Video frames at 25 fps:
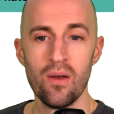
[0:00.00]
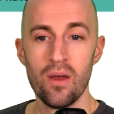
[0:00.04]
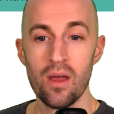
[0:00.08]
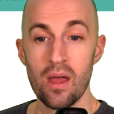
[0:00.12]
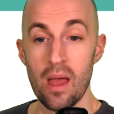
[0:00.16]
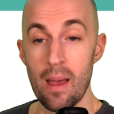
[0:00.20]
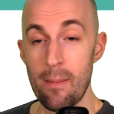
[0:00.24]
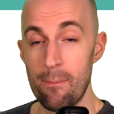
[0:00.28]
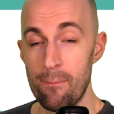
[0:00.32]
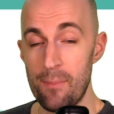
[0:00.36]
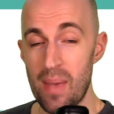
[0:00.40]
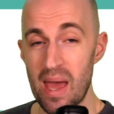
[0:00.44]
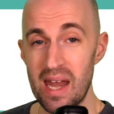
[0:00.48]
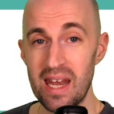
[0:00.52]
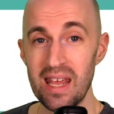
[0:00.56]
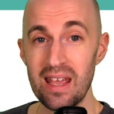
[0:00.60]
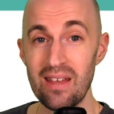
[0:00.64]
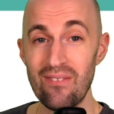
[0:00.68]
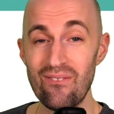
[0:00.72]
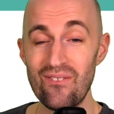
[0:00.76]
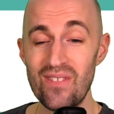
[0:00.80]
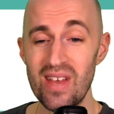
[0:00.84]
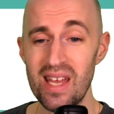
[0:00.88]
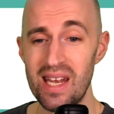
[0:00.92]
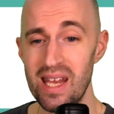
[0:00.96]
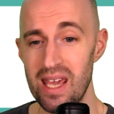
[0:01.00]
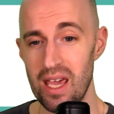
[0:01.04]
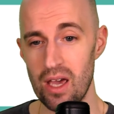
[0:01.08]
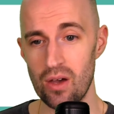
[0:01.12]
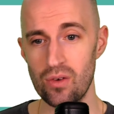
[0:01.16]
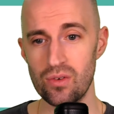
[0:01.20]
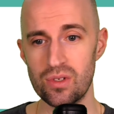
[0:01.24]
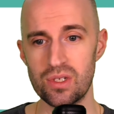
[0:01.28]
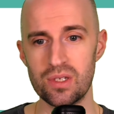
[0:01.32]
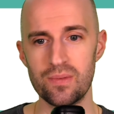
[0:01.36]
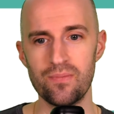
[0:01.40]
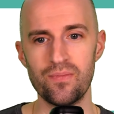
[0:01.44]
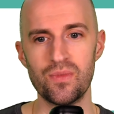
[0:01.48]
Embedding
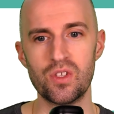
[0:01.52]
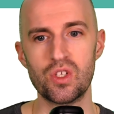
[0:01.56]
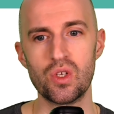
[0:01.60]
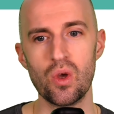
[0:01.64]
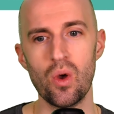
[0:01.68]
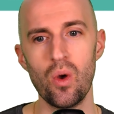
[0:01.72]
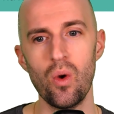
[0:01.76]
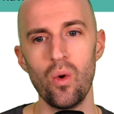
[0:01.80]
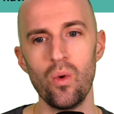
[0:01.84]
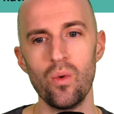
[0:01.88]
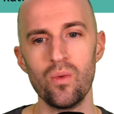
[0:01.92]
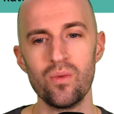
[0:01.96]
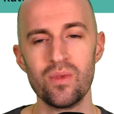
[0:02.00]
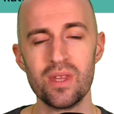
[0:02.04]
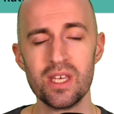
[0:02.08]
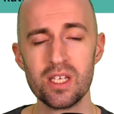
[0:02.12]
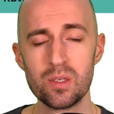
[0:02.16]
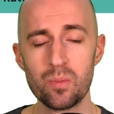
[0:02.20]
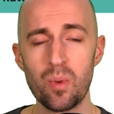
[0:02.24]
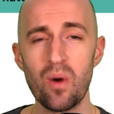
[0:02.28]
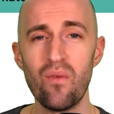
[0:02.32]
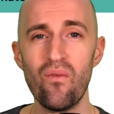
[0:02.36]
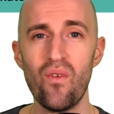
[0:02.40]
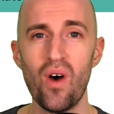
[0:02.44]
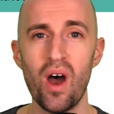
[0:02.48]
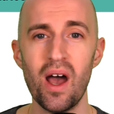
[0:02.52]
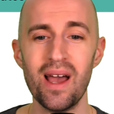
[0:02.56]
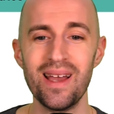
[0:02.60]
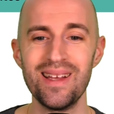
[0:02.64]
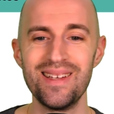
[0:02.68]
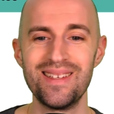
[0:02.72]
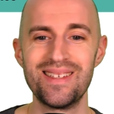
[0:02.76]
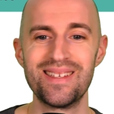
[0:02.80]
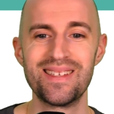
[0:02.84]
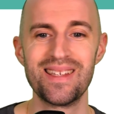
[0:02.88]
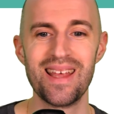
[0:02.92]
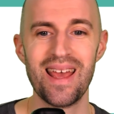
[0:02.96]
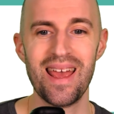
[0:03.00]
videos. So this
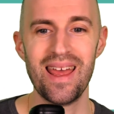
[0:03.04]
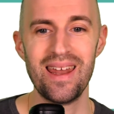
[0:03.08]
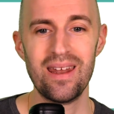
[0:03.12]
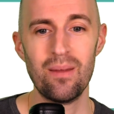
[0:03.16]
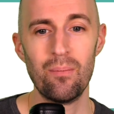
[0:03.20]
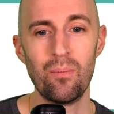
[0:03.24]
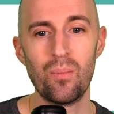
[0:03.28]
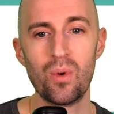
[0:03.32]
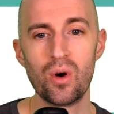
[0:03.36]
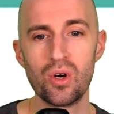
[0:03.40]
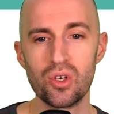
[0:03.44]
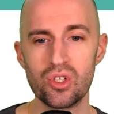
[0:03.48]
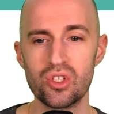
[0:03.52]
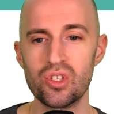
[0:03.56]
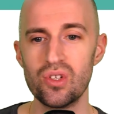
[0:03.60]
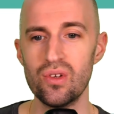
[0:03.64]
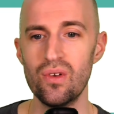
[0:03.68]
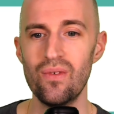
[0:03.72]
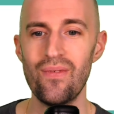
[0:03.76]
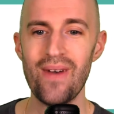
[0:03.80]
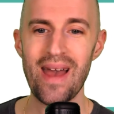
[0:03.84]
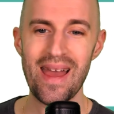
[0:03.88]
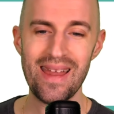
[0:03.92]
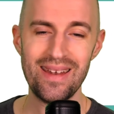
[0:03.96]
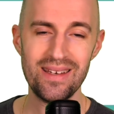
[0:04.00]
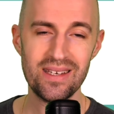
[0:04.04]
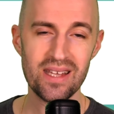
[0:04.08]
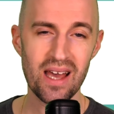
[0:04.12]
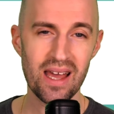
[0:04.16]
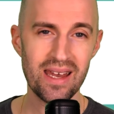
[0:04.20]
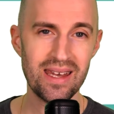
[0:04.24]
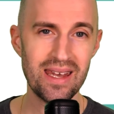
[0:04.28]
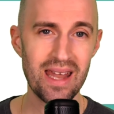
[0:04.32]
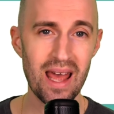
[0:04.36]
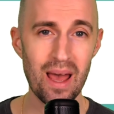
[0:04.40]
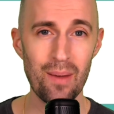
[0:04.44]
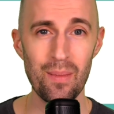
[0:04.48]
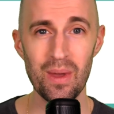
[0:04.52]
provides an immersive and
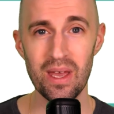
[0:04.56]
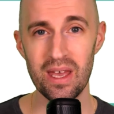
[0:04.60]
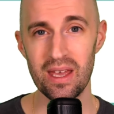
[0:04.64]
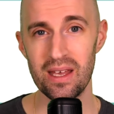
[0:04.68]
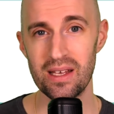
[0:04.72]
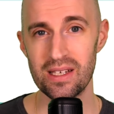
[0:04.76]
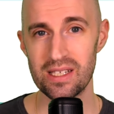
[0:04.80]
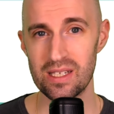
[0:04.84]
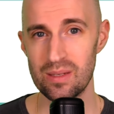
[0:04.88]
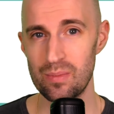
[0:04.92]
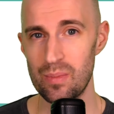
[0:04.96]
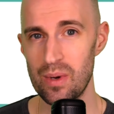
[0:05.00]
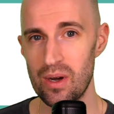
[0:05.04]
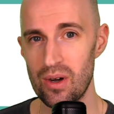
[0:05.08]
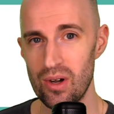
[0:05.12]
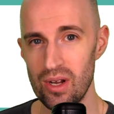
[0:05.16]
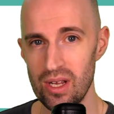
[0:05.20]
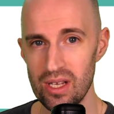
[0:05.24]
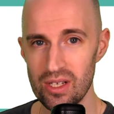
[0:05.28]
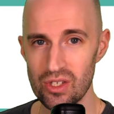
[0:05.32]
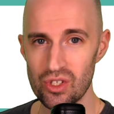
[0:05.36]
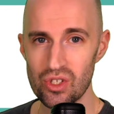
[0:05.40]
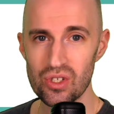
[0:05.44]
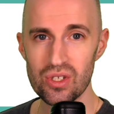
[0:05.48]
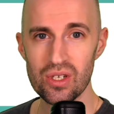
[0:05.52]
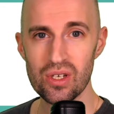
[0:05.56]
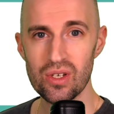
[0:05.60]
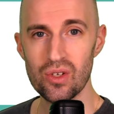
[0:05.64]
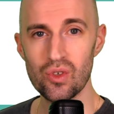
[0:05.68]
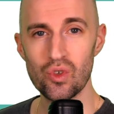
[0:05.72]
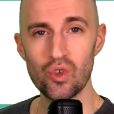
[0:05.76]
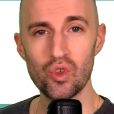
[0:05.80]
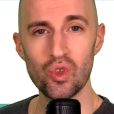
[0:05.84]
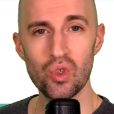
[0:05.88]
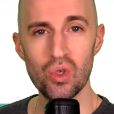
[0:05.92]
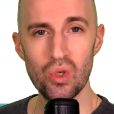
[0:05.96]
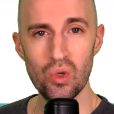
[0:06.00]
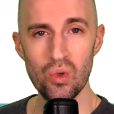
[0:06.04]
dynamic experience
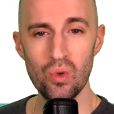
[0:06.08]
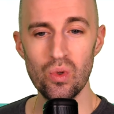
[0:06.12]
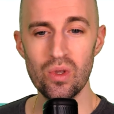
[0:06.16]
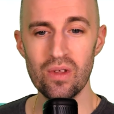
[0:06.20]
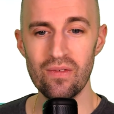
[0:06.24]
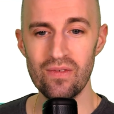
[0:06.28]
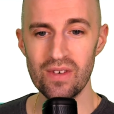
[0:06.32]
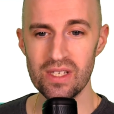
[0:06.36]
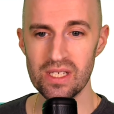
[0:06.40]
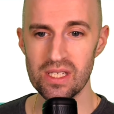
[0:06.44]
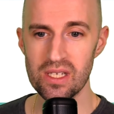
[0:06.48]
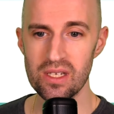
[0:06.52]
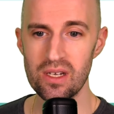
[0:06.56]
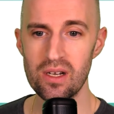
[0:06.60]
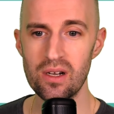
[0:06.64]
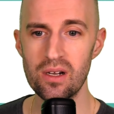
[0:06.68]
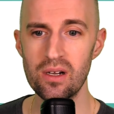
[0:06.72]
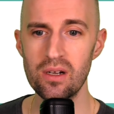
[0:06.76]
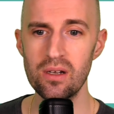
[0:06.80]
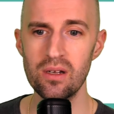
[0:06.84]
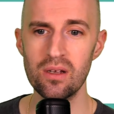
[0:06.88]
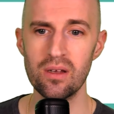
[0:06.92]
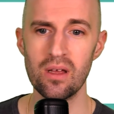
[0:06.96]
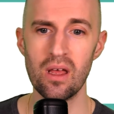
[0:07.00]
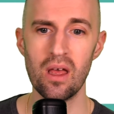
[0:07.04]
to the visitor